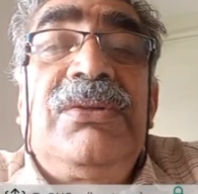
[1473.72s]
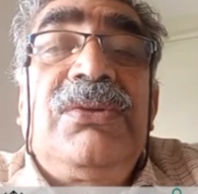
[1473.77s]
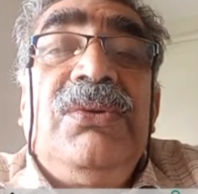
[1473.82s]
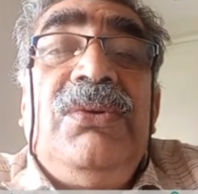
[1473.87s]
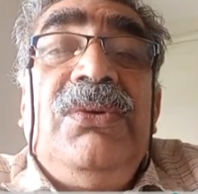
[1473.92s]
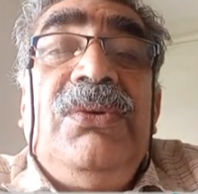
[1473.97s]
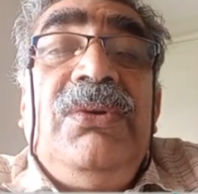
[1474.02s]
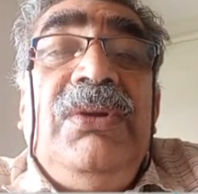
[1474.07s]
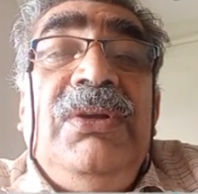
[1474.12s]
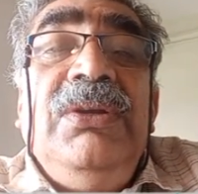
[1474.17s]

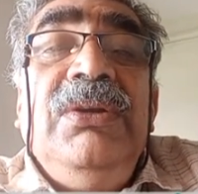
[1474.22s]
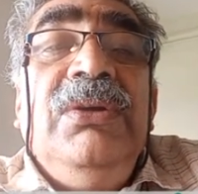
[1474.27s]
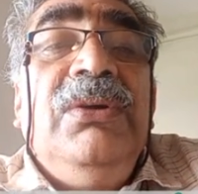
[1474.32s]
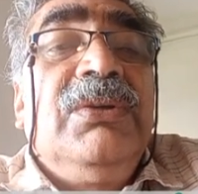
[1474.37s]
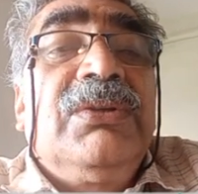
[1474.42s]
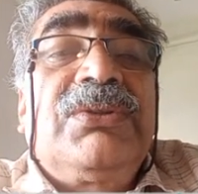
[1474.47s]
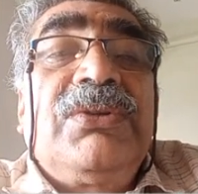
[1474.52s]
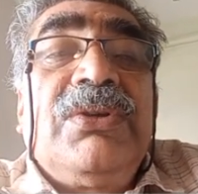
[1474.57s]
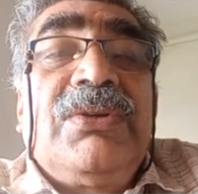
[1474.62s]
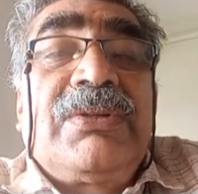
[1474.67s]

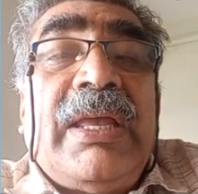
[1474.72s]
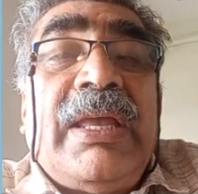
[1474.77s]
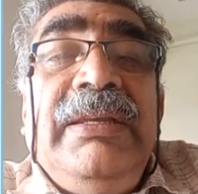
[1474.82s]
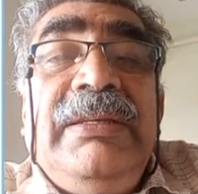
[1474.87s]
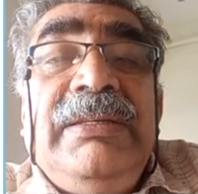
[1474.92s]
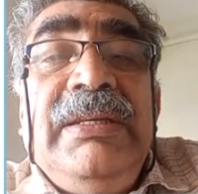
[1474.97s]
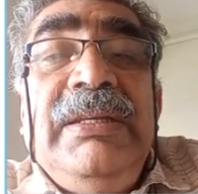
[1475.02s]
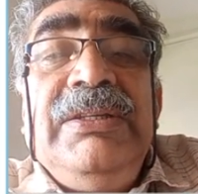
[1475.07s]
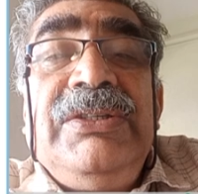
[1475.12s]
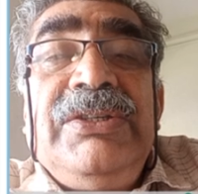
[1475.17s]
So,
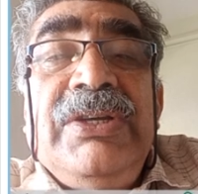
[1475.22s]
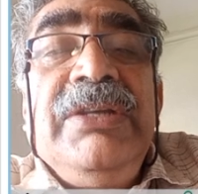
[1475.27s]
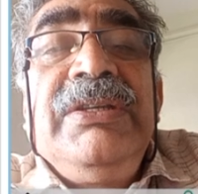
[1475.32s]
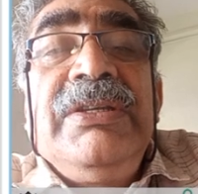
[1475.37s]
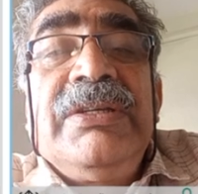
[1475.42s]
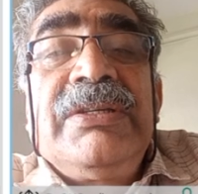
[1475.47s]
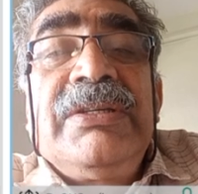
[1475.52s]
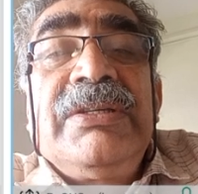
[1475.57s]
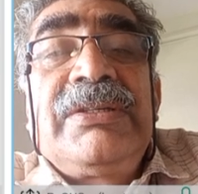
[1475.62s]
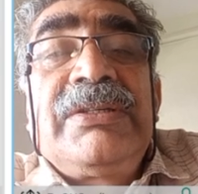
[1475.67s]
society
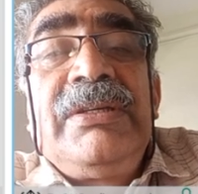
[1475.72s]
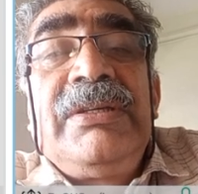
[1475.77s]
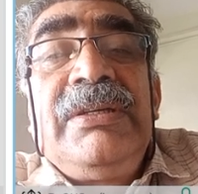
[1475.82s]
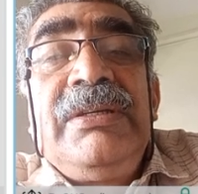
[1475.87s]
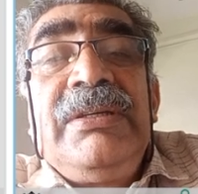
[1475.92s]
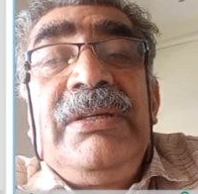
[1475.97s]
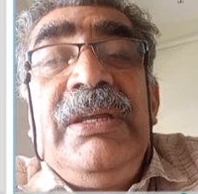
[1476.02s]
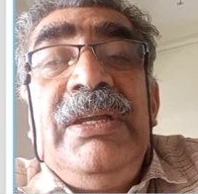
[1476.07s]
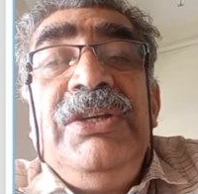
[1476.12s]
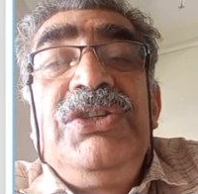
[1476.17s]
changes.
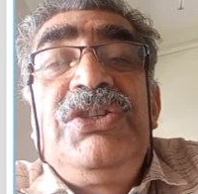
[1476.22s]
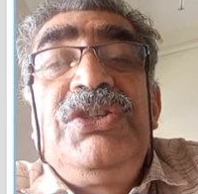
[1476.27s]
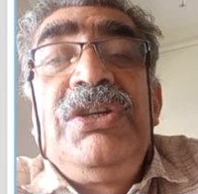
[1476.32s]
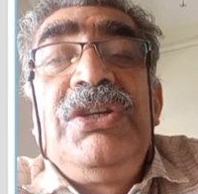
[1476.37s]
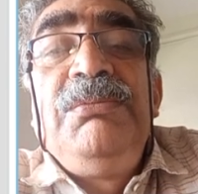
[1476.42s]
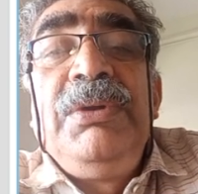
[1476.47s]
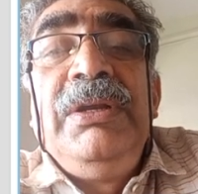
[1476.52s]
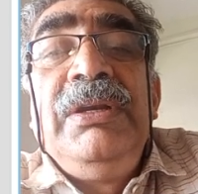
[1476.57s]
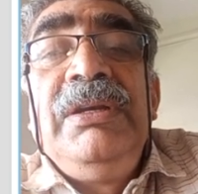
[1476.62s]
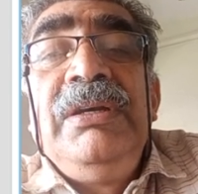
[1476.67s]

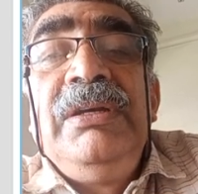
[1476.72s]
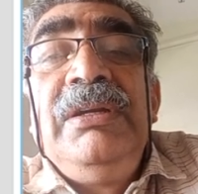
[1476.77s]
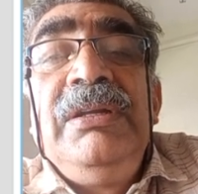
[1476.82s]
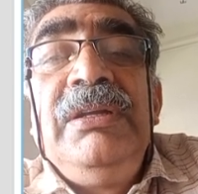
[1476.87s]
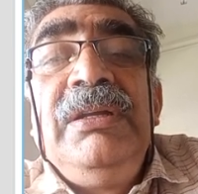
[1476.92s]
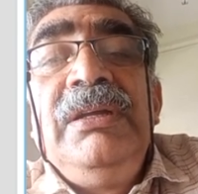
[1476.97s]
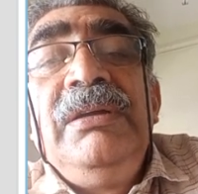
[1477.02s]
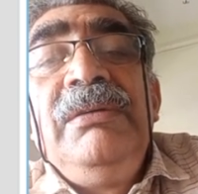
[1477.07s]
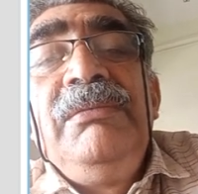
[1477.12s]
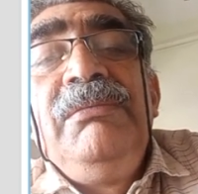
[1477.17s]
Ancient
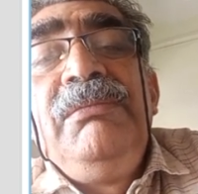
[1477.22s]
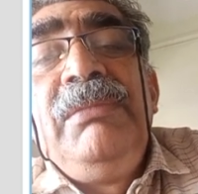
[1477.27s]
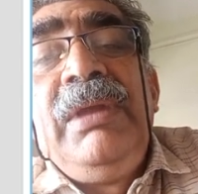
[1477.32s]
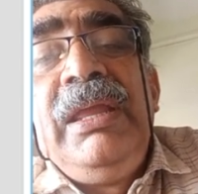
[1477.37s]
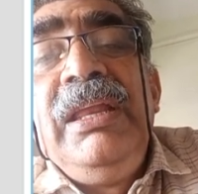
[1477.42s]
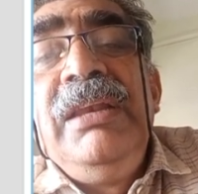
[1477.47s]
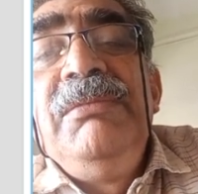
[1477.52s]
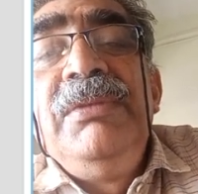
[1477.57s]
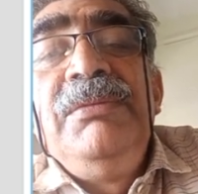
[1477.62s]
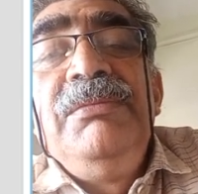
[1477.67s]
period,
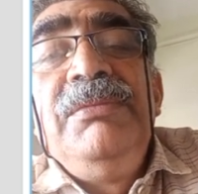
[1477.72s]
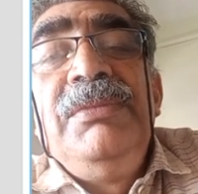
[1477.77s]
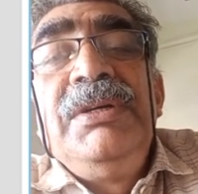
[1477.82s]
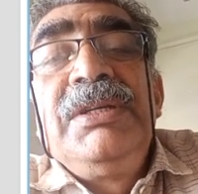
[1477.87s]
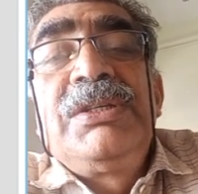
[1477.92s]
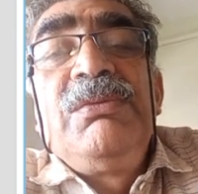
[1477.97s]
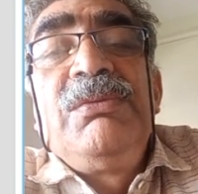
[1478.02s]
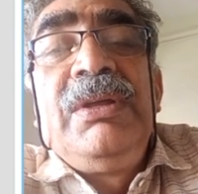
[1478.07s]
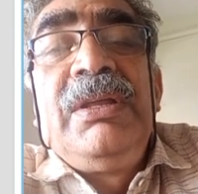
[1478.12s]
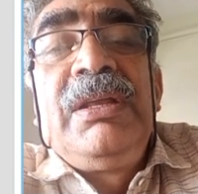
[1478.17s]
male
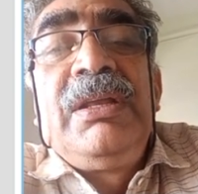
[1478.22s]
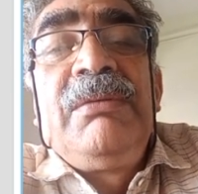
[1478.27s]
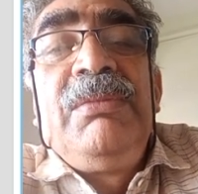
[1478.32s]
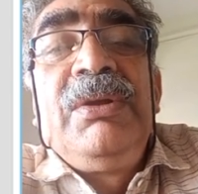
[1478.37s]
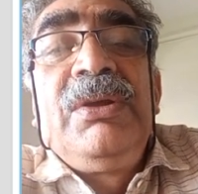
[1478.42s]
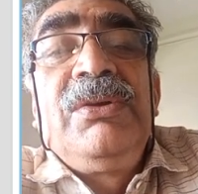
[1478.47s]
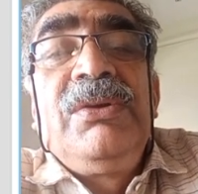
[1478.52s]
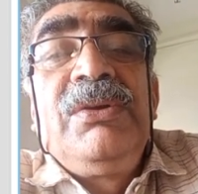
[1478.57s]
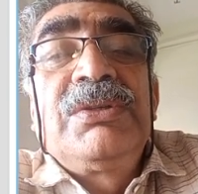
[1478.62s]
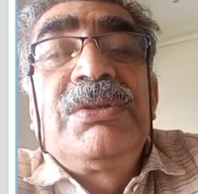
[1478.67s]
members were,
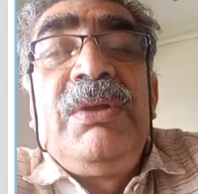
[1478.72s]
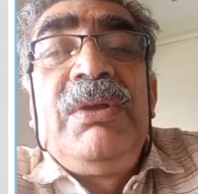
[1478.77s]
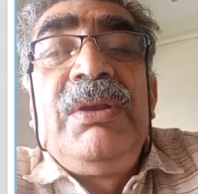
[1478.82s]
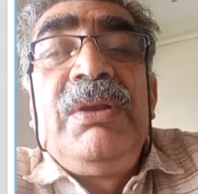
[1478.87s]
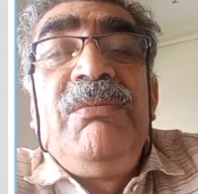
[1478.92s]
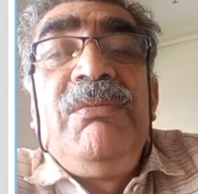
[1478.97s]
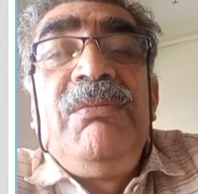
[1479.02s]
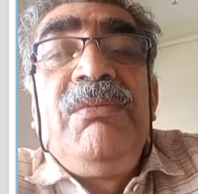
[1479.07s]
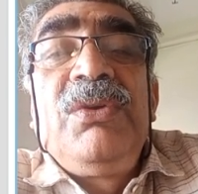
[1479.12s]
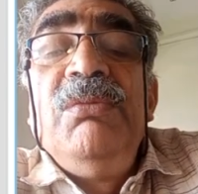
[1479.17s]
because
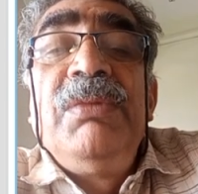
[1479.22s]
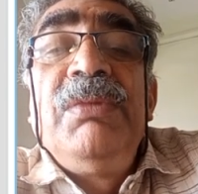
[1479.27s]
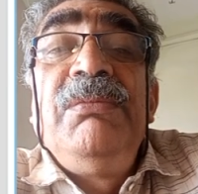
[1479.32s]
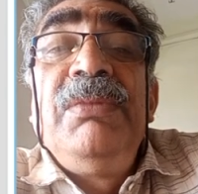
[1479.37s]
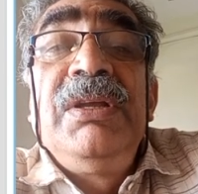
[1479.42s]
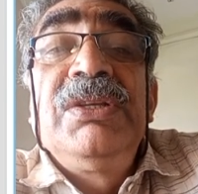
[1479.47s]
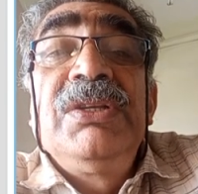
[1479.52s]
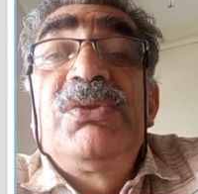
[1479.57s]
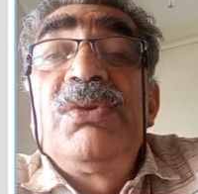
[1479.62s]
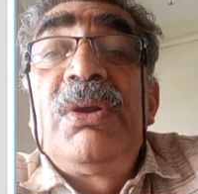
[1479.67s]
when
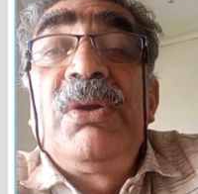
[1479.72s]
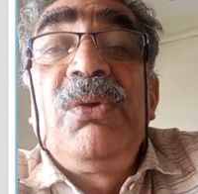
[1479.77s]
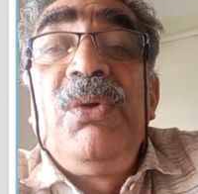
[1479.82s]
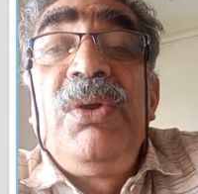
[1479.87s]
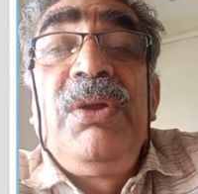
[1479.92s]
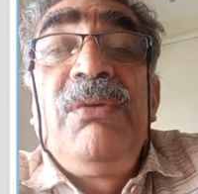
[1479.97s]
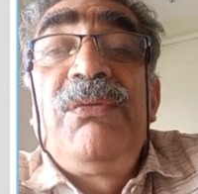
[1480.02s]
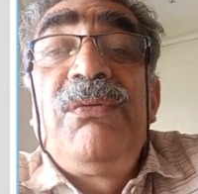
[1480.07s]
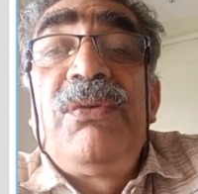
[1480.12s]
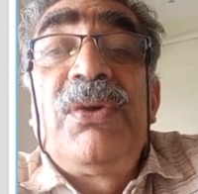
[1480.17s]
human beings were
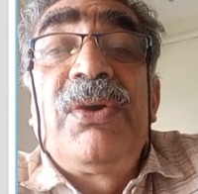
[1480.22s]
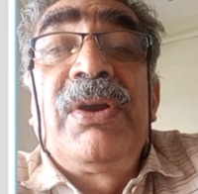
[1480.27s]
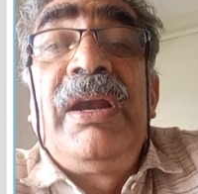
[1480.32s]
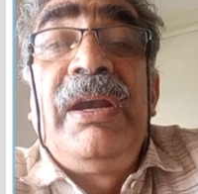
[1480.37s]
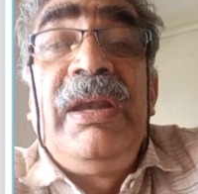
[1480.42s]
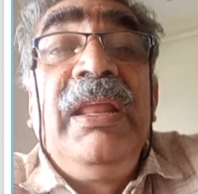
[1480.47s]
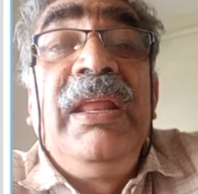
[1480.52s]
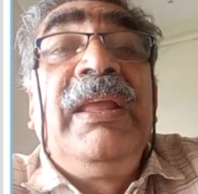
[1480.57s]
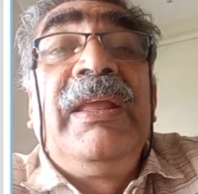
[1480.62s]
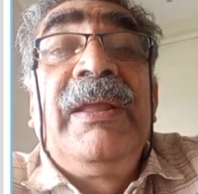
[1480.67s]
going for
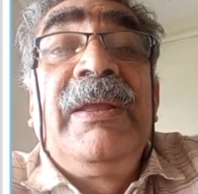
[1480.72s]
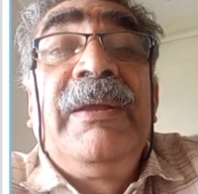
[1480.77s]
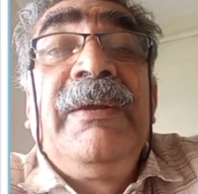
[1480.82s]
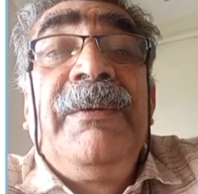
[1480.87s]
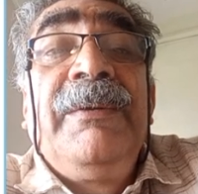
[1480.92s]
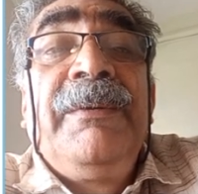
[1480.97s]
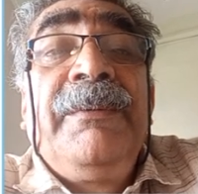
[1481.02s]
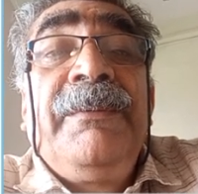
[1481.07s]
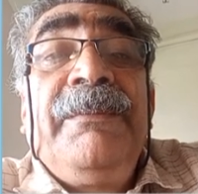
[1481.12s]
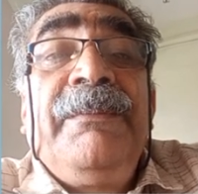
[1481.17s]
hunting,
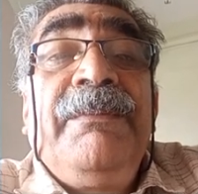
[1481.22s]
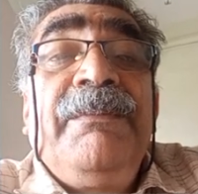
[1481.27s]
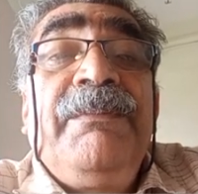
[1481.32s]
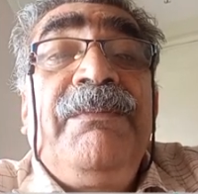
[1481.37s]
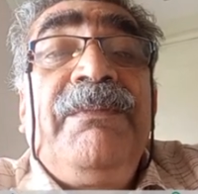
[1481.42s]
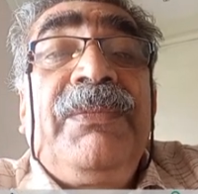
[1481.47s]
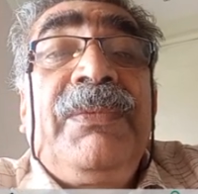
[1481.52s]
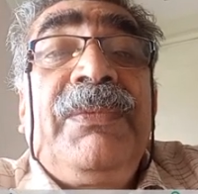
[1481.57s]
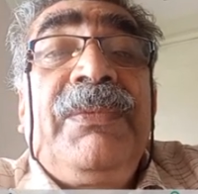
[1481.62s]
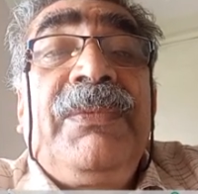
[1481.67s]

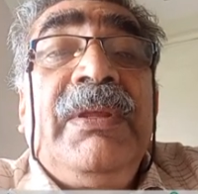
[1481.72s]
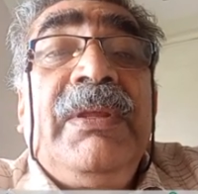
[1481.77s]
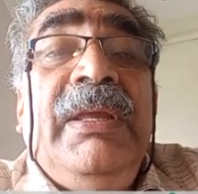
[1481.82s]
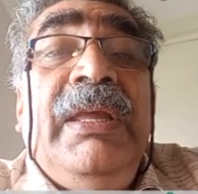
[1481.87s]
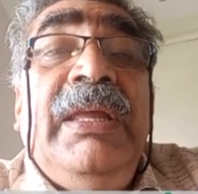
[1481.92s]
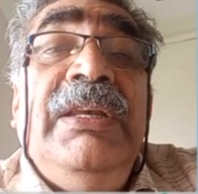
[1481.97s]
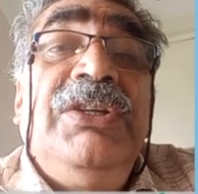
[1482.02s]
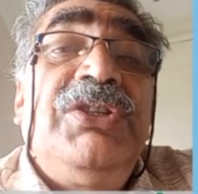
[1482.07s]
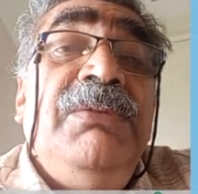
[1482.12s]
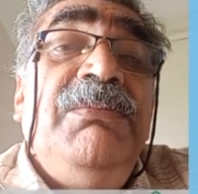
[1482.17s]

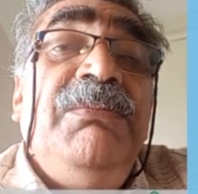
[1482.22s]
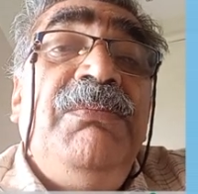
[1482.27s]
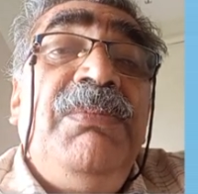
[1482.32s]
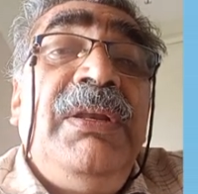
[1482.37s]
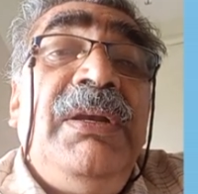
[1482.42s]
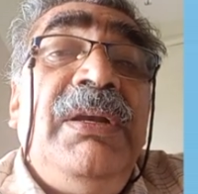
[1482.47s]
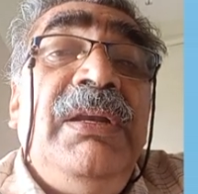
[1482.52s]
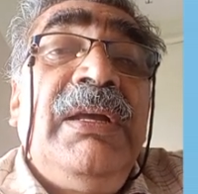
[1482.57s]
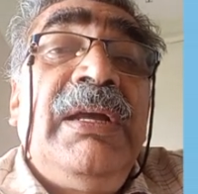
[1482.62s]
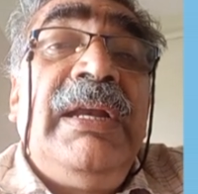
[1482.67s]
ancient
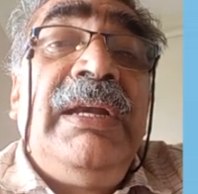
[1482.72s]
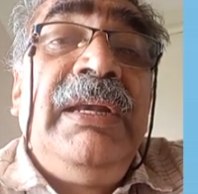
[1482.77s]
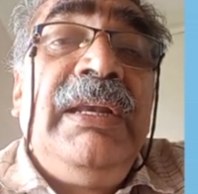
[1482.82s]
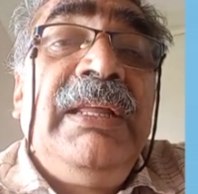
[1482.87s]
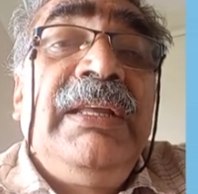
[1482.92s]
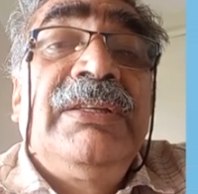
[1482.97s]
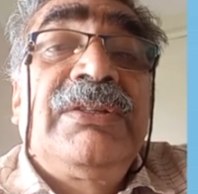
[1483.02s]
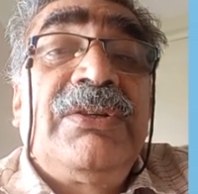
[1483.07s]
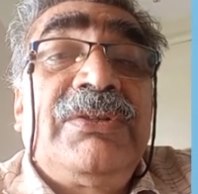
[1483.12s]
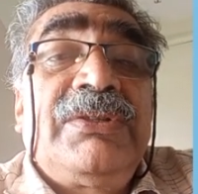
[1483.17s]
period
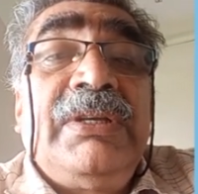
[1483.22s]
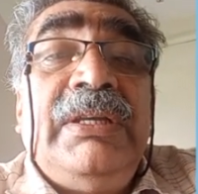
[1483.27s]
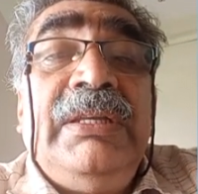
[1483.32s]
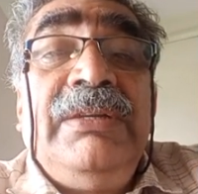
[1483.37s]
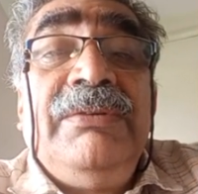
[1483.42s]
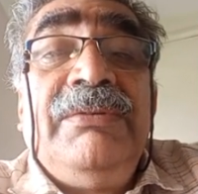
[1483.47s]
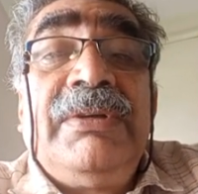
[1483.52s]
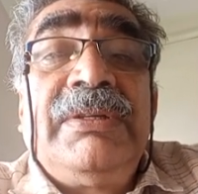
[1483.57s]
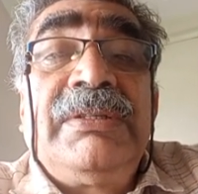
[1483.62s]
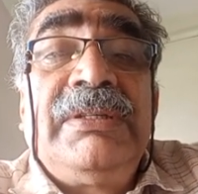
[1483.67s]
hunting
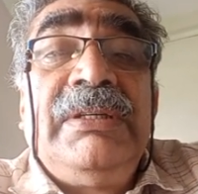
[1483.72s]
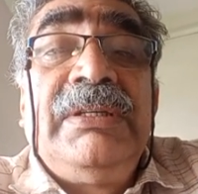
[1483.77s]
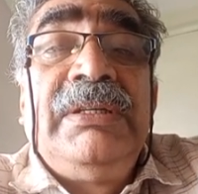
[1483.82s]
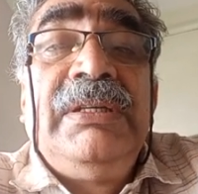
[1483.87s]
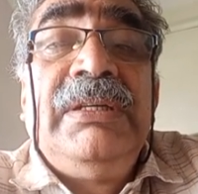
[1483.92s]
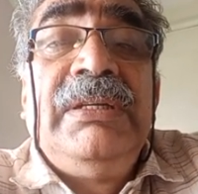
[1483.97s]
society was.